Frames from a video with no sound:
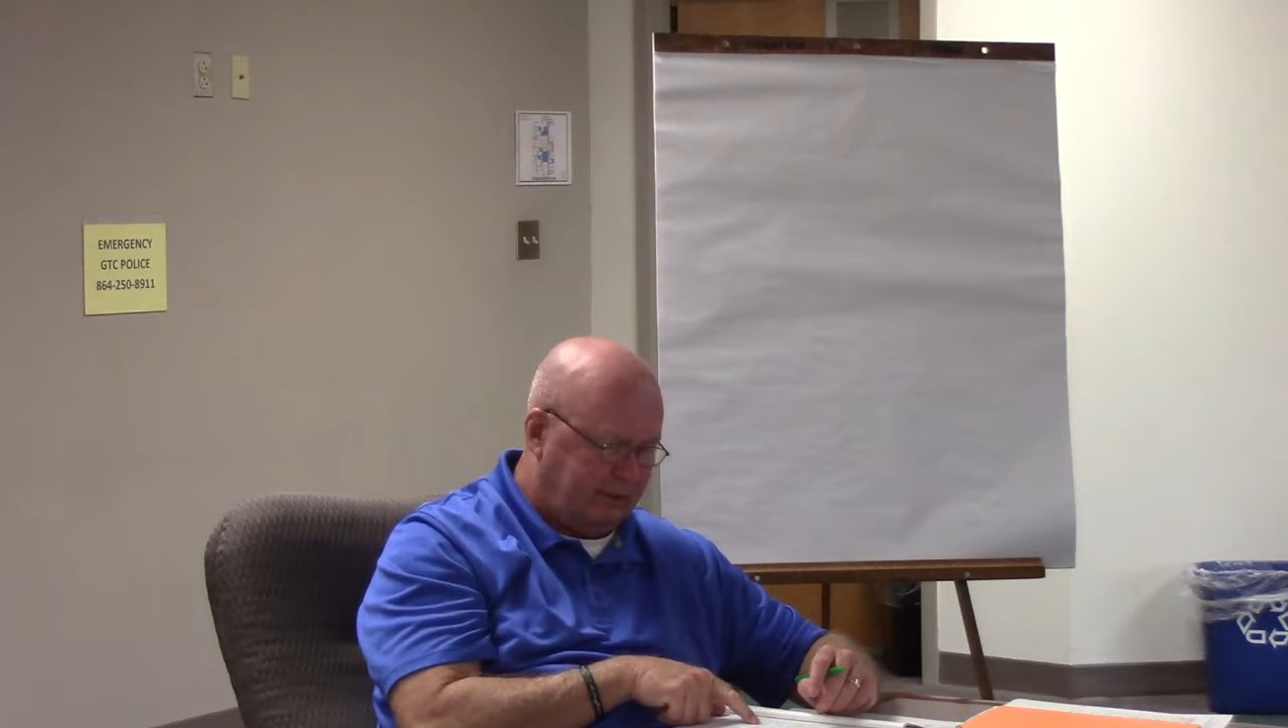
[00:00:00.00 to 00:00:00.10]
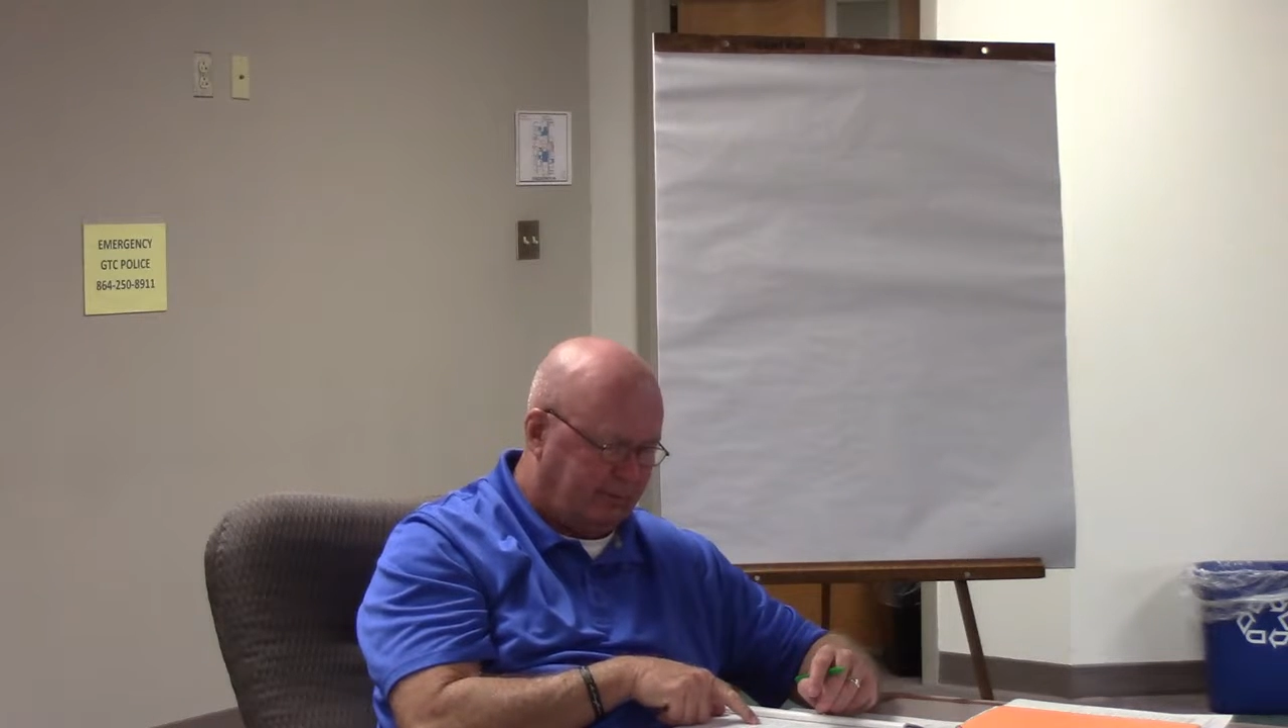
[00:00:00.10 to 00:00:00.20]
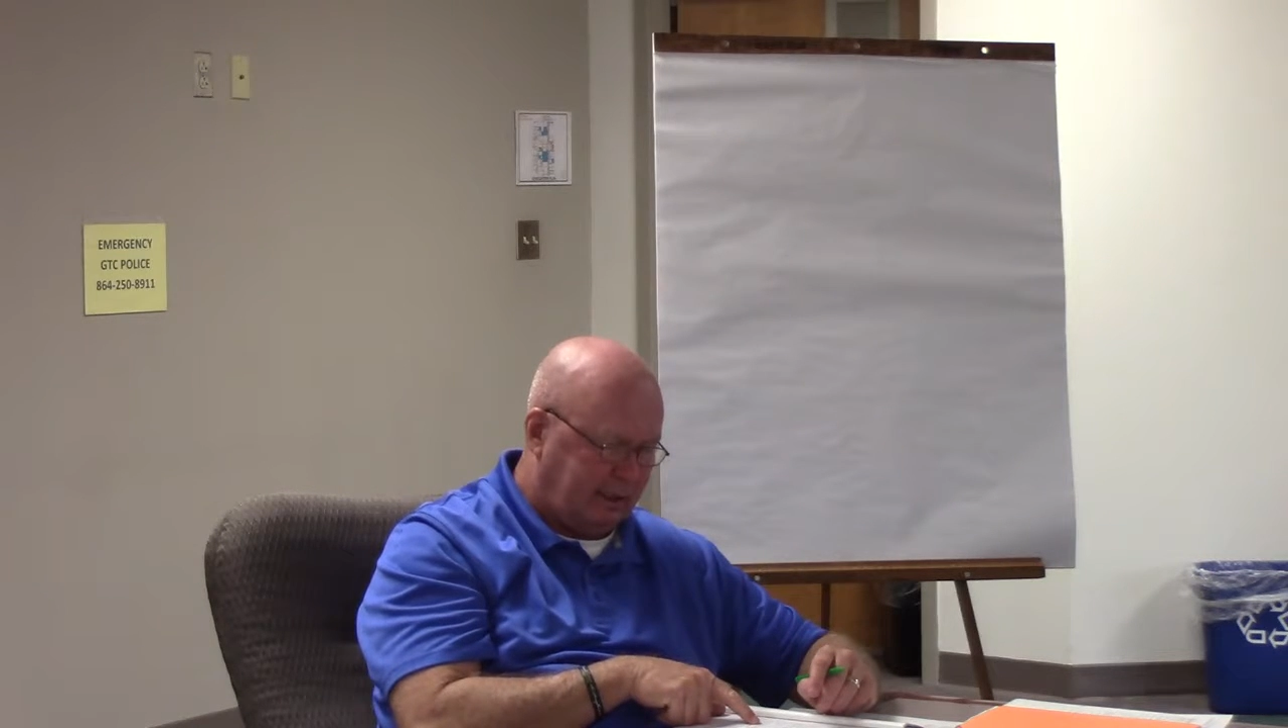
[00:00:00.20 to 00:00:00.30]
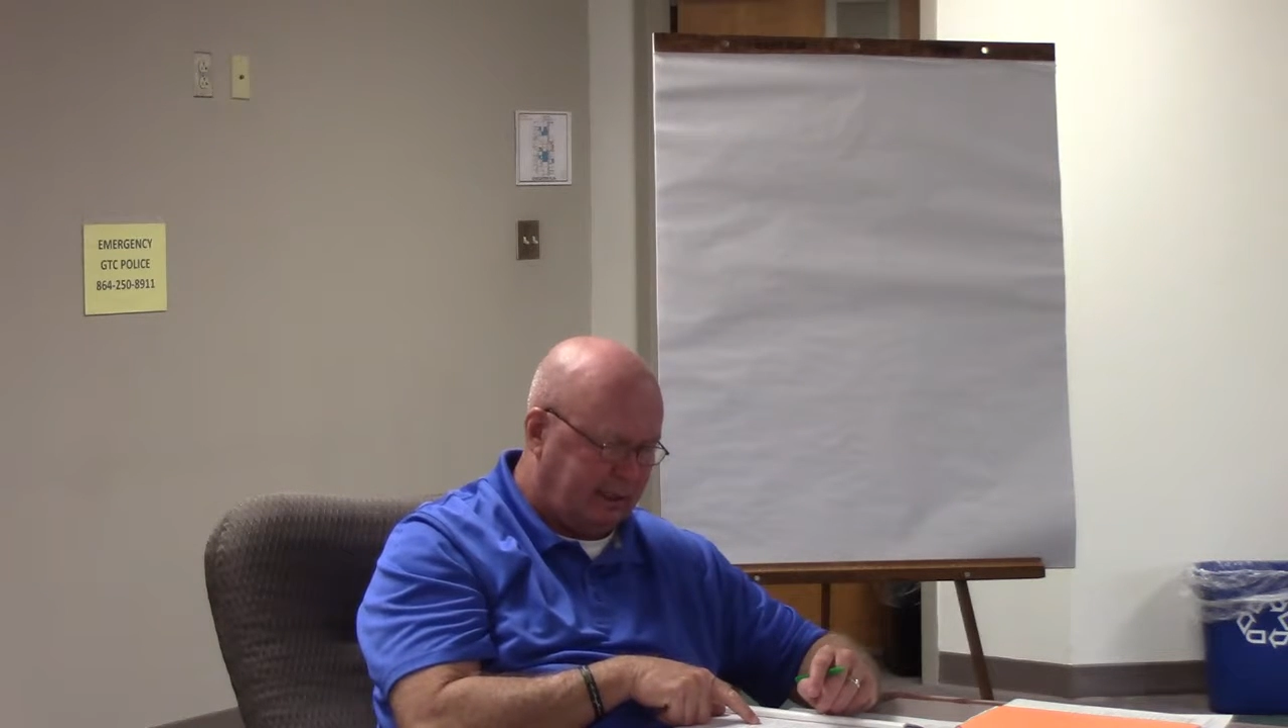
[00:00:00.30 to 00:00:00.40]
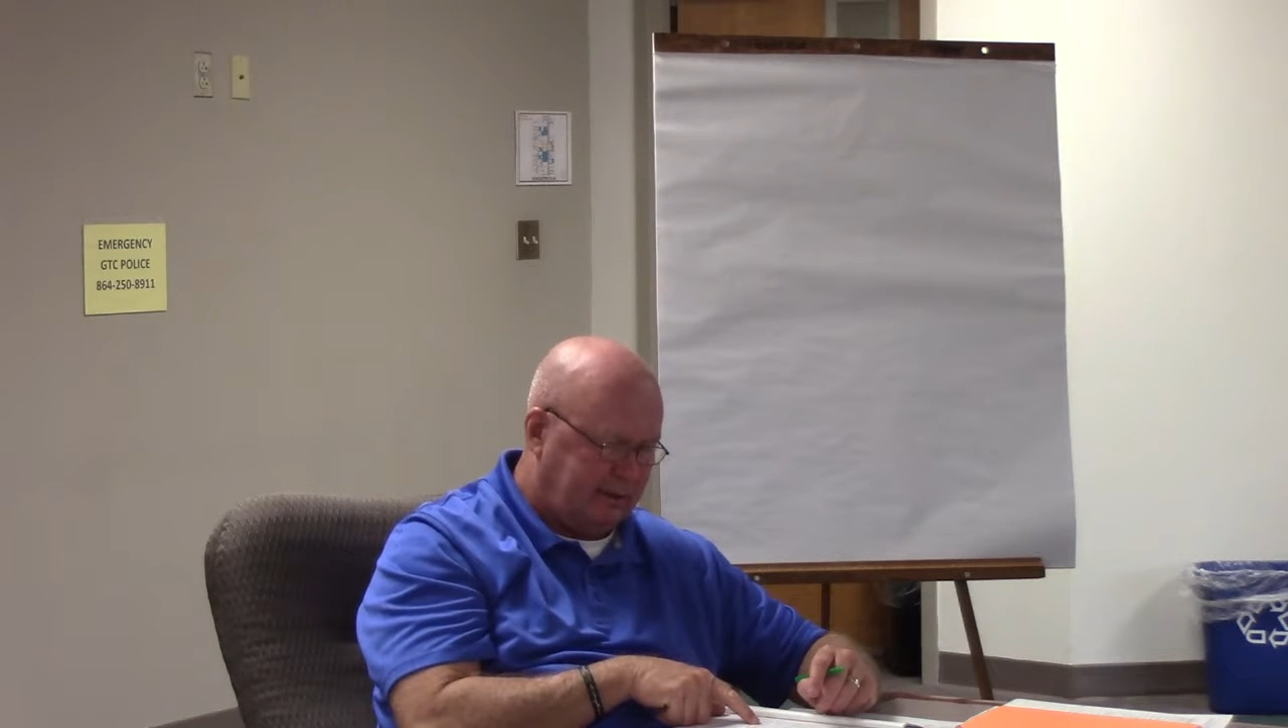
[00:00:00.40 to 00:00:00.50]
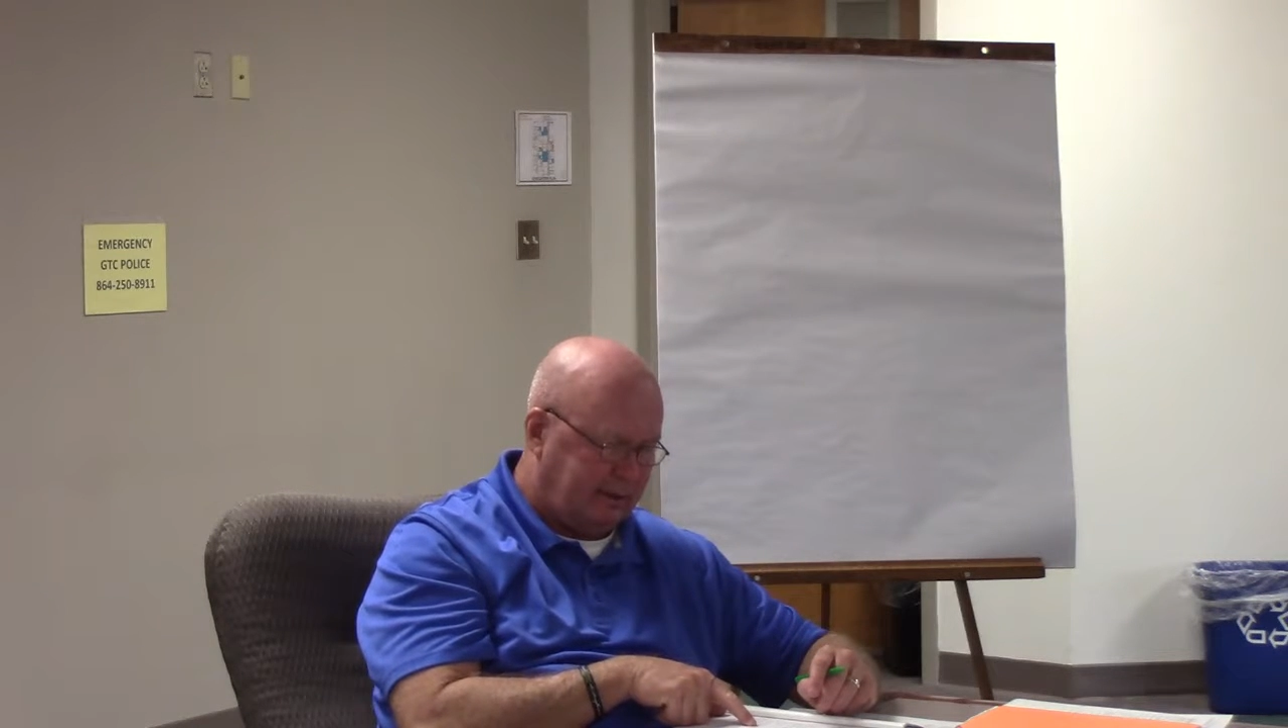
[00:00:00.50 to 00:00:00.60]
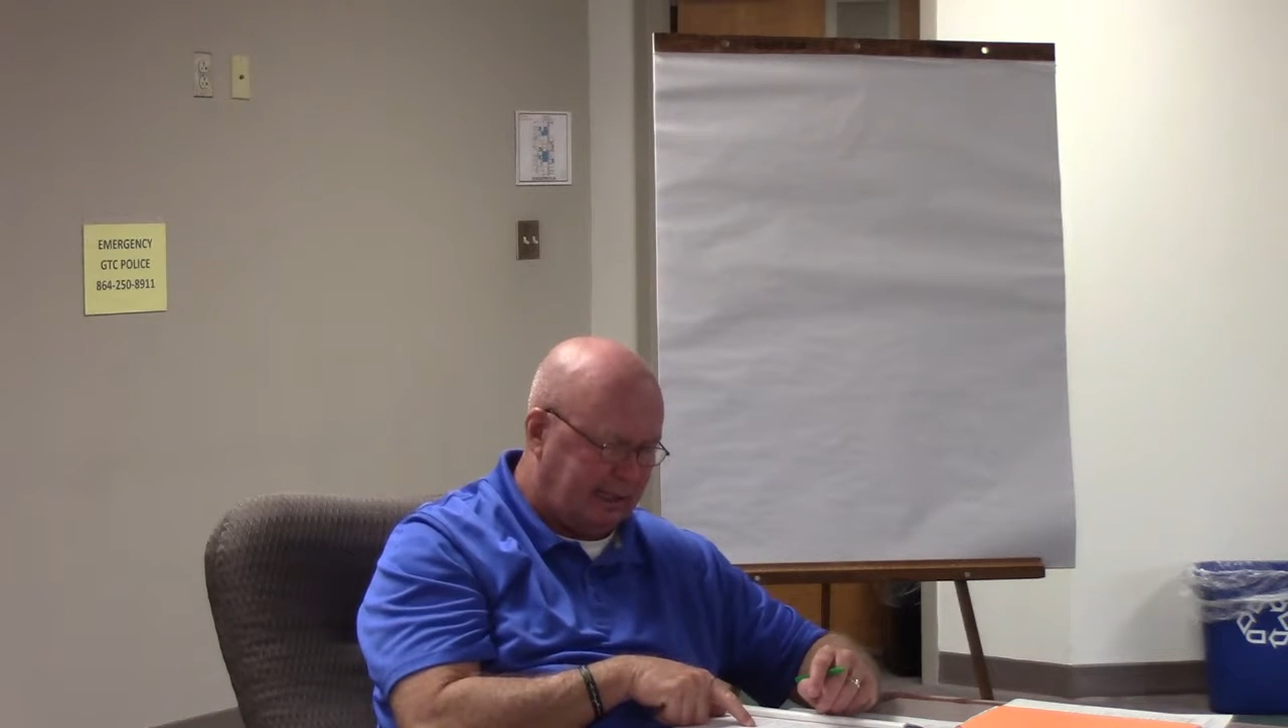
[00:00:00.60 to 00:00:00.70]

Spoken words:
supplying the